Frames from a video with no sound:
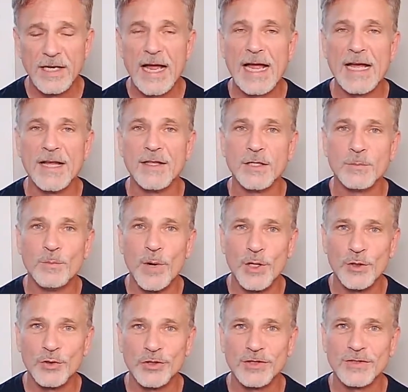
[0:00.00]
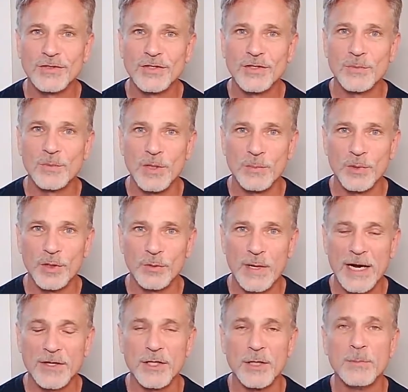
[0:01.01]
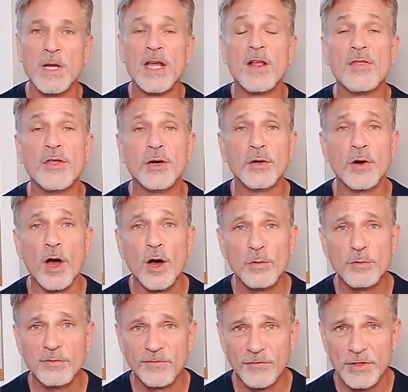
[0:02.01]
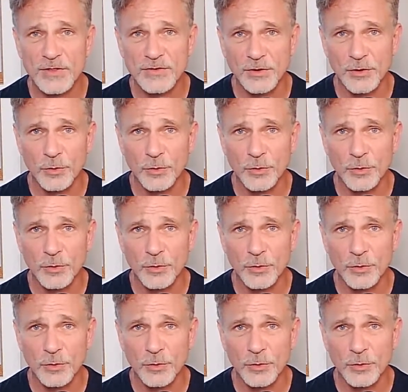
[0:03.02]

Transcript: and the emotions of the people around them, their own physical